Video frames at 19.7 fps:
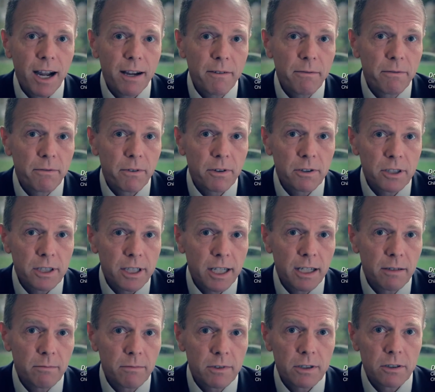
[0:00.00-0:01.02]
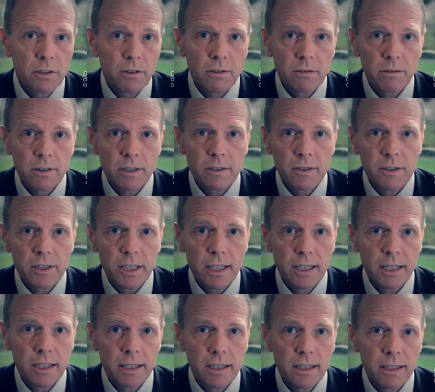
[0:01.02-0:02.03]
first came to Children's
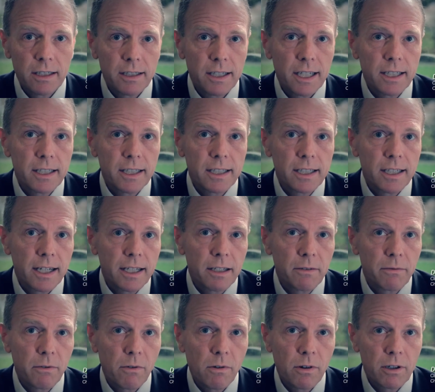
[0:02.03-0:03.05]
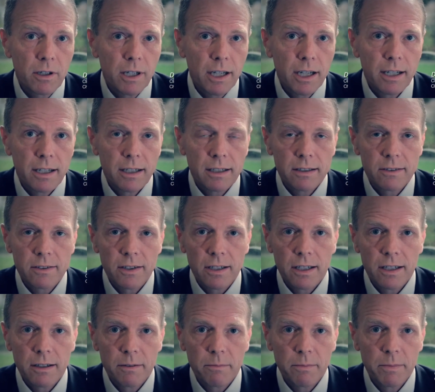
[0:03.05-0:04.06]
in 1994 as
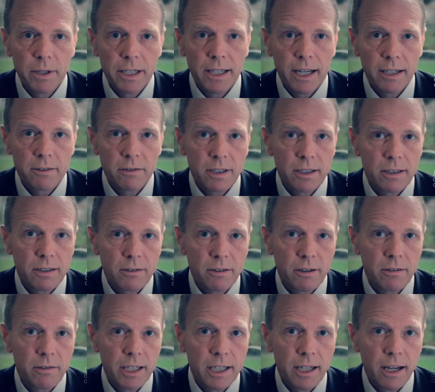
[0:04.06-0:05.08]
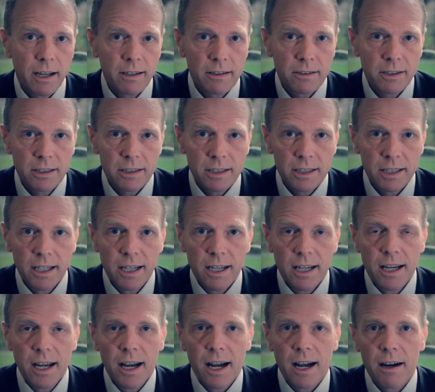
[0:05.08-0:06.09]
a pediatric neuroradiologist.
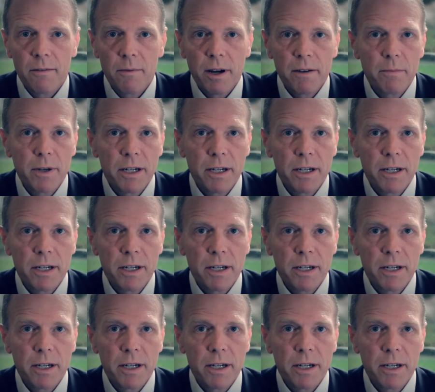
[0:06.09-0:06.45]
I've been